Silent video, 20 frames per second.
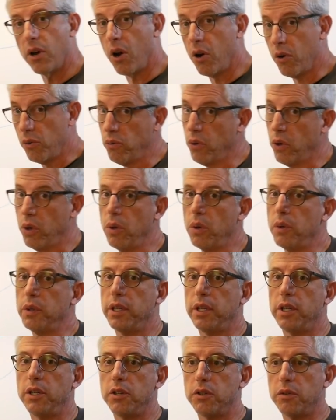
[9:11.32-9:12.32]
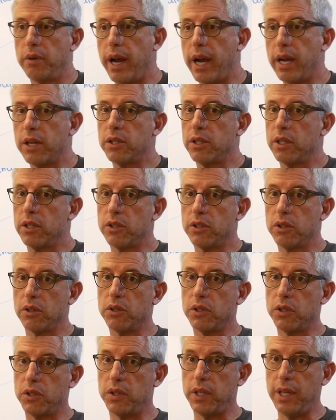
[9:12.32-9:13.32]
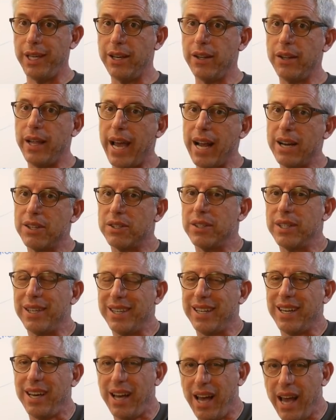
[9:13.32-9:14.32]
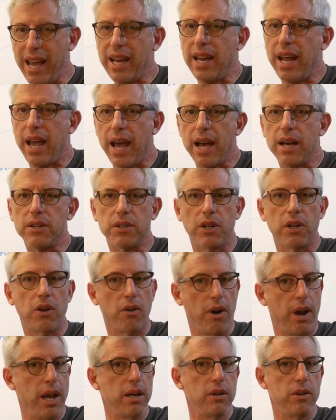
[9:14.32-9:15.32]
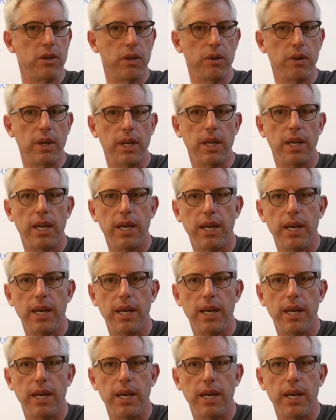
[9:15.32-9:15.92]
are rolled in a direction, so steel actually kind of has a grain to it.